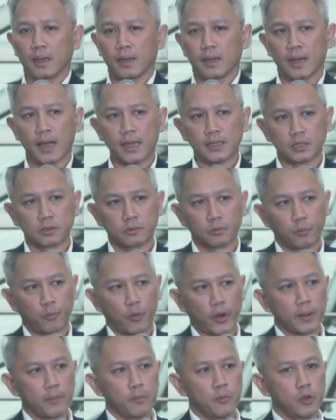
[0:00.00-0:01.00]
let's
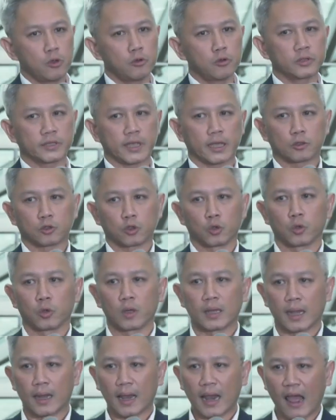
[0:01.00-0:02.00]
bring music to
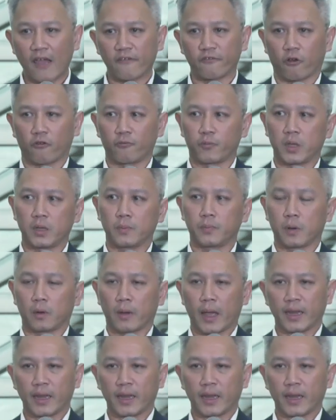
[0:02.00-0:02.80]
the life of people,